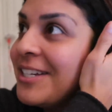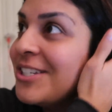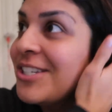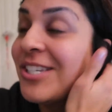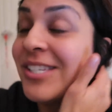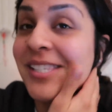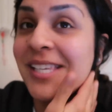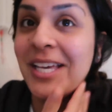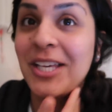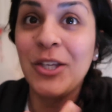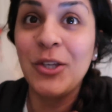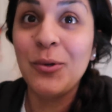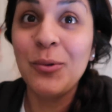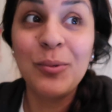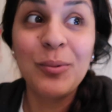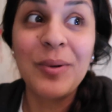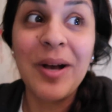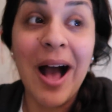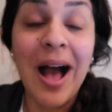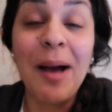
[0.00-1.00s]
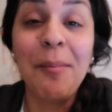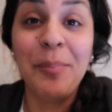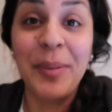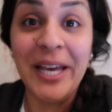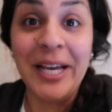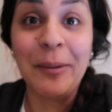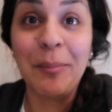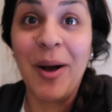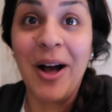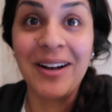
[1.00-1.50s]
She's like, you got
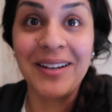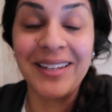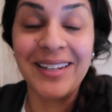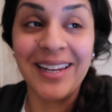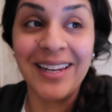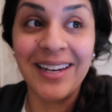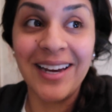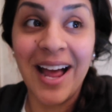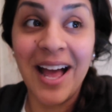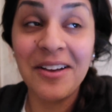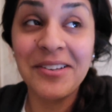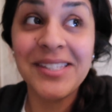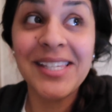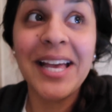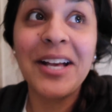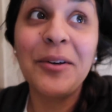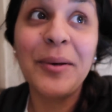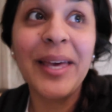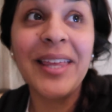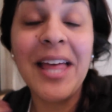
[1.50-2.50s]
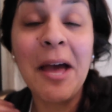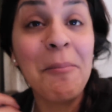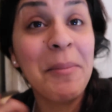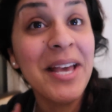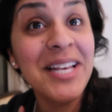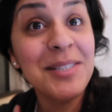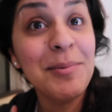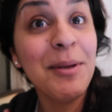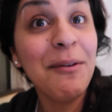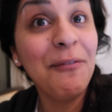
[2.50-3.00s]
pickpocketed. I was like, okay, that
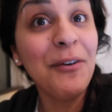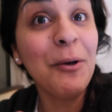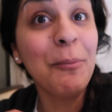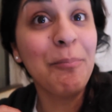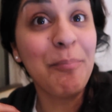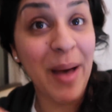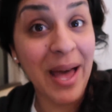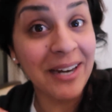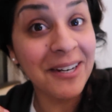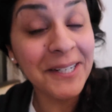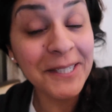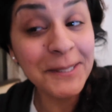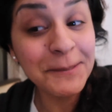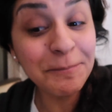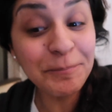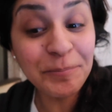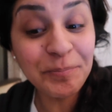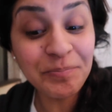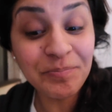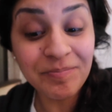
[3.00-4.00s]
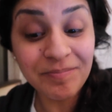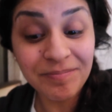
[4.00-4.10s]
makes me feel better.